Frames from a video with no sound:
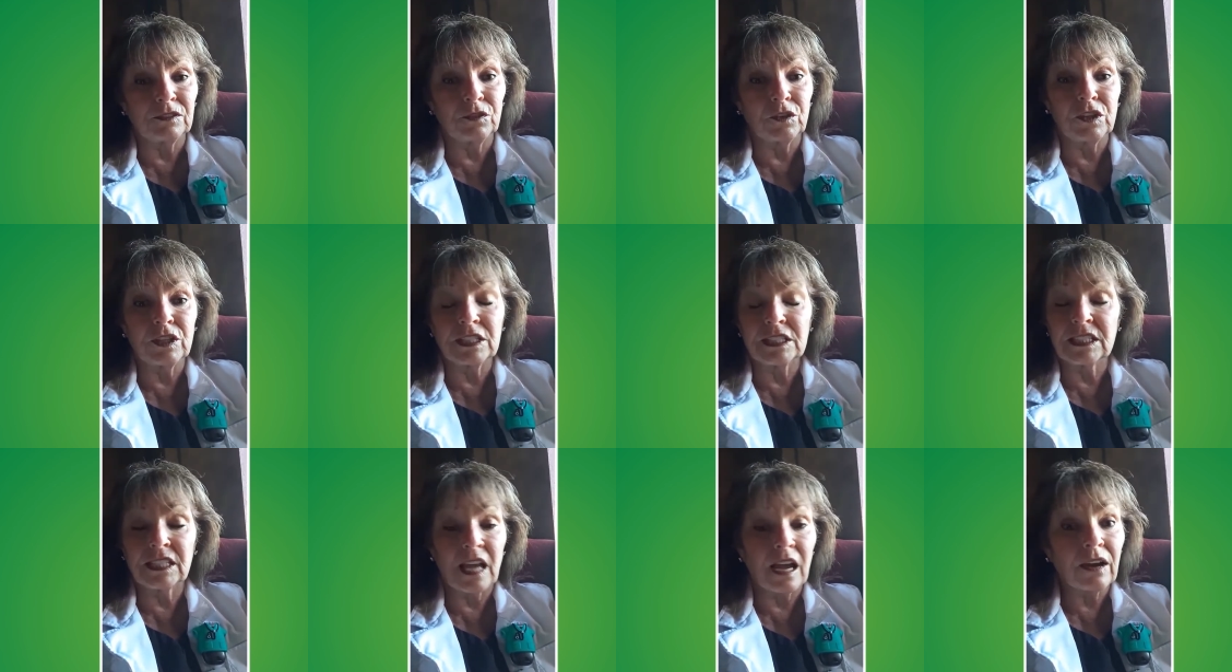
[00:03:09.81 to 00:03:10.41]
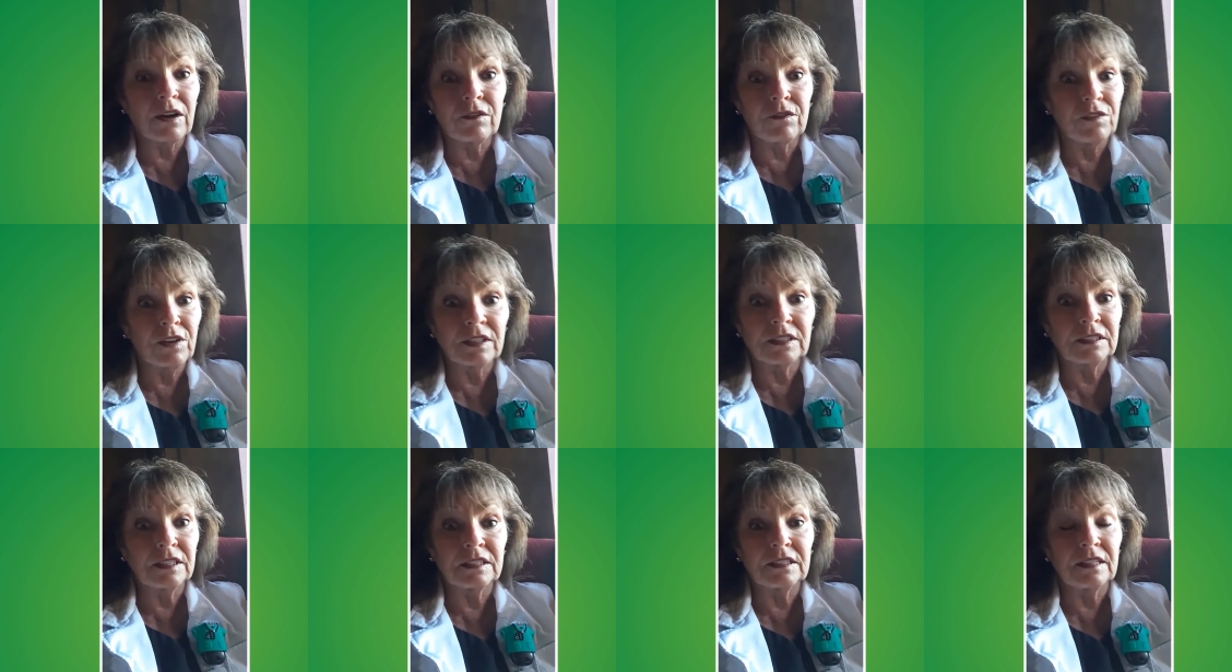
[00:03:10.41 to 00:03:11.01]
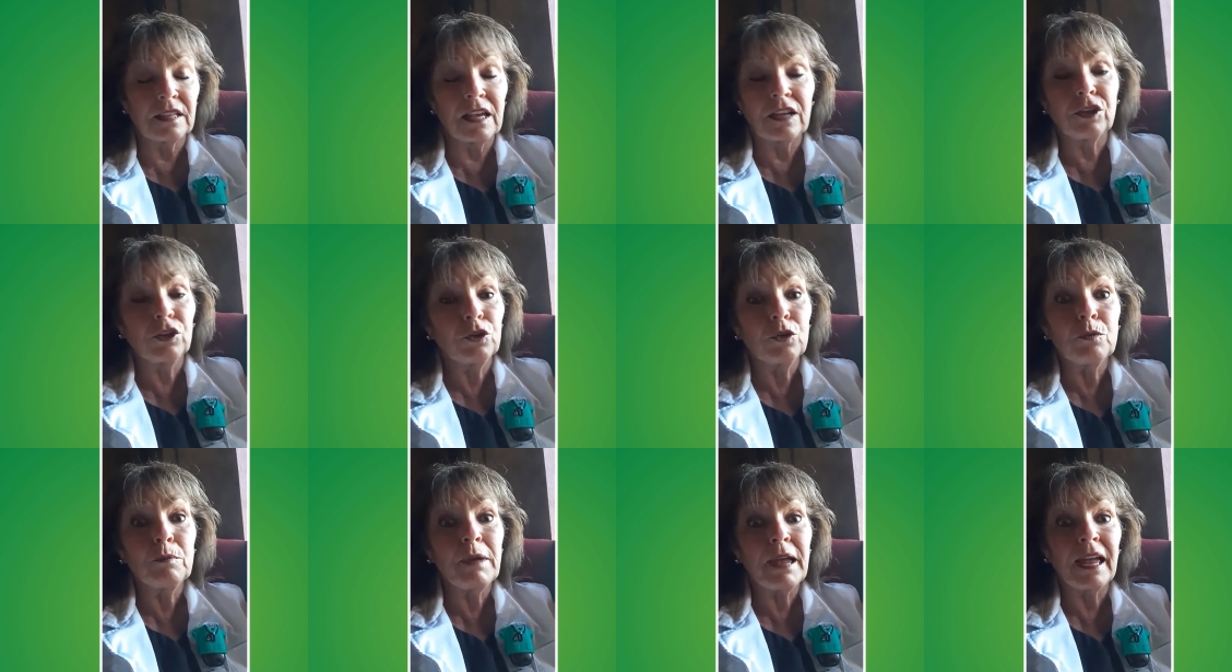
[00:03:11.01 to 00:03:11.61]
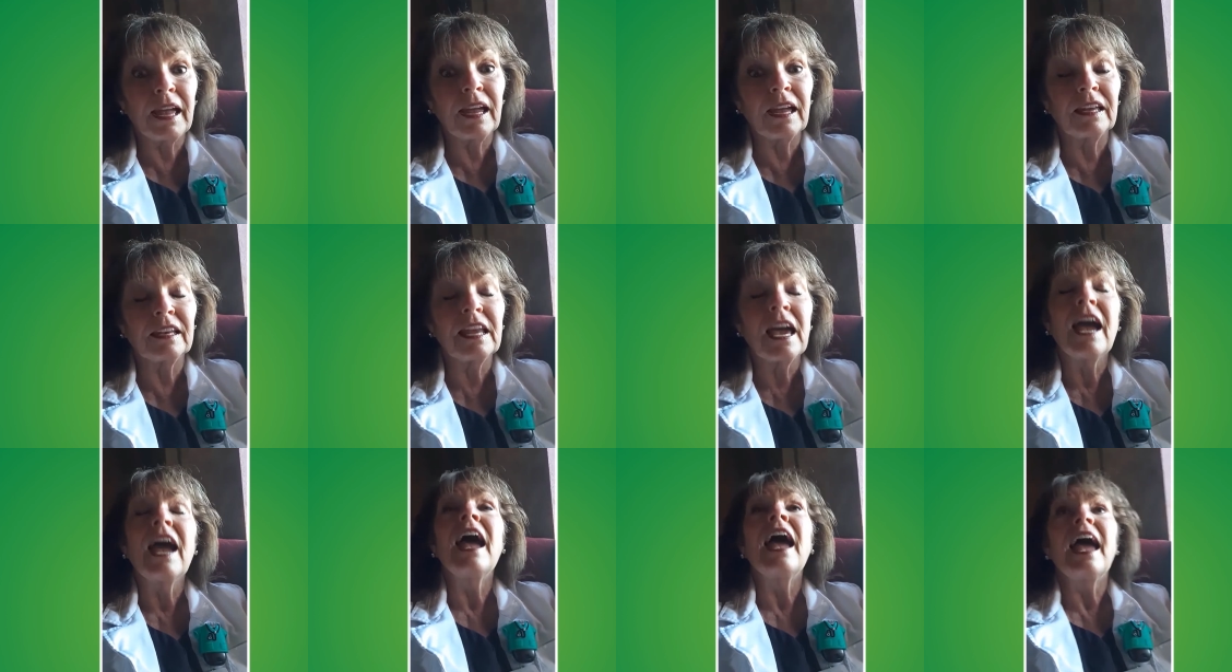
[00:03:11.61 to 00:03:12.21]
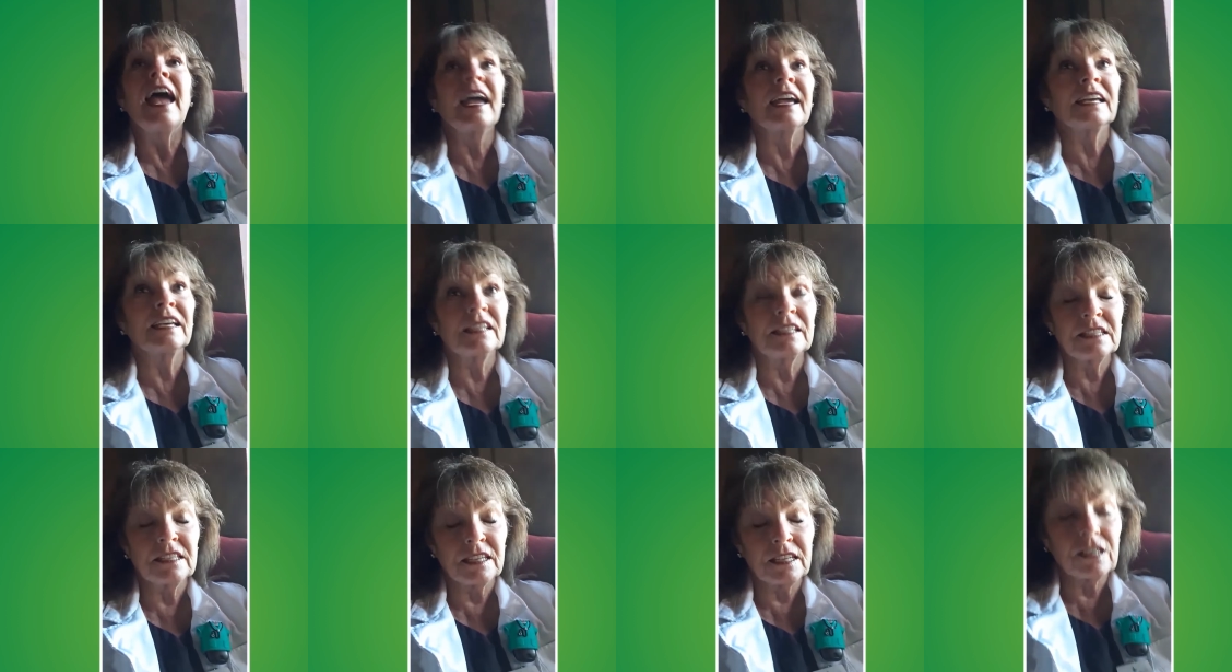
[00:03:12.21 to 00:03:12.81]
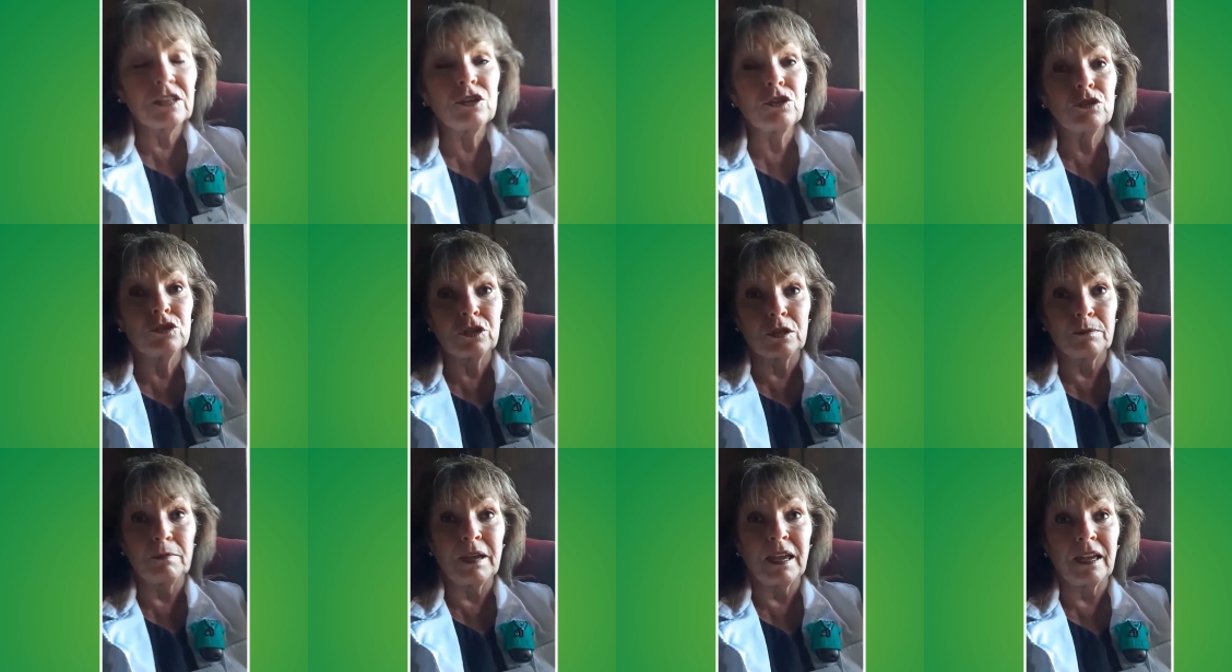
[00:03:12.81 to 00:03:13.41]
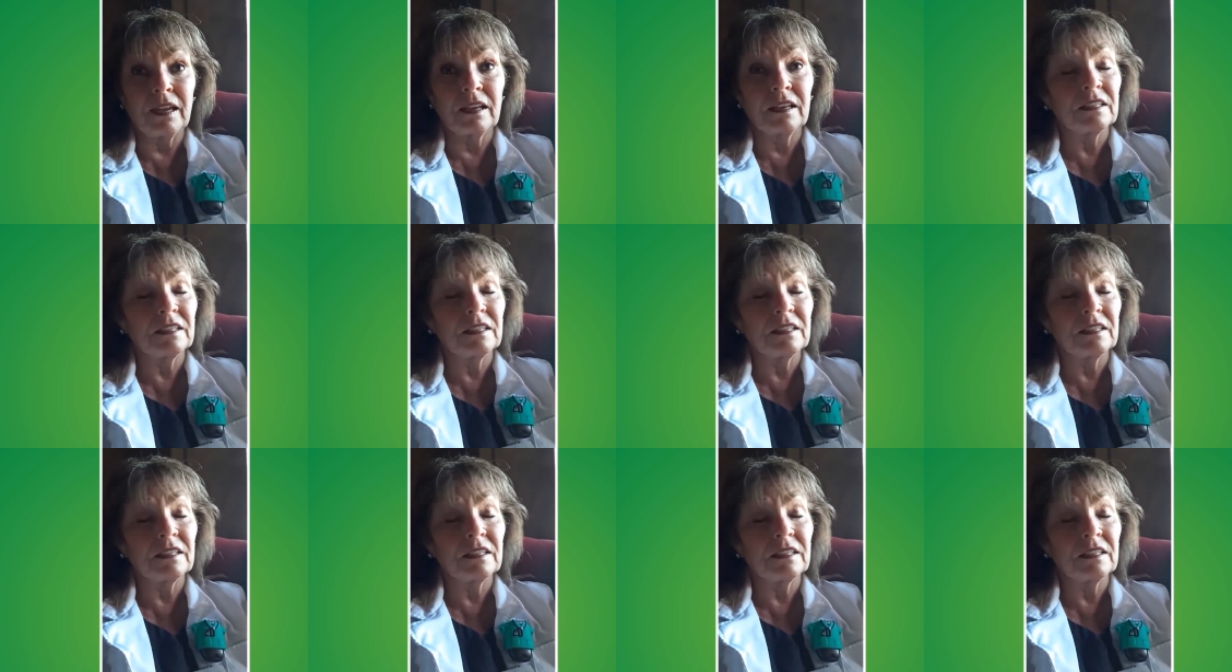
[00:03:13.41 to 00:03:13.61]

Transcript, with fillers: for the sacrifices that you made and continue to make,